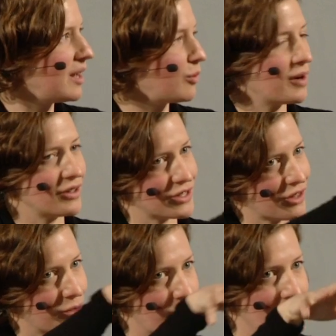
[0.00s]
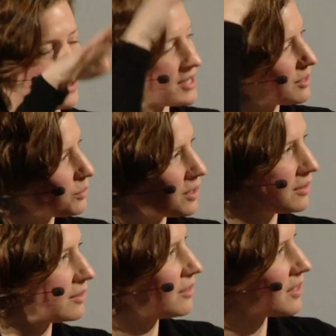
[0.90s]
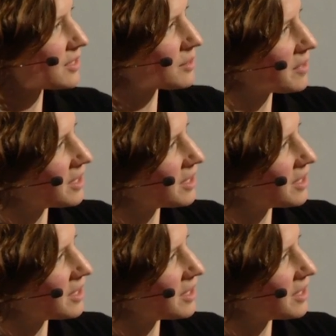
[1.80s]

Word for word: whereas other parts of the world not so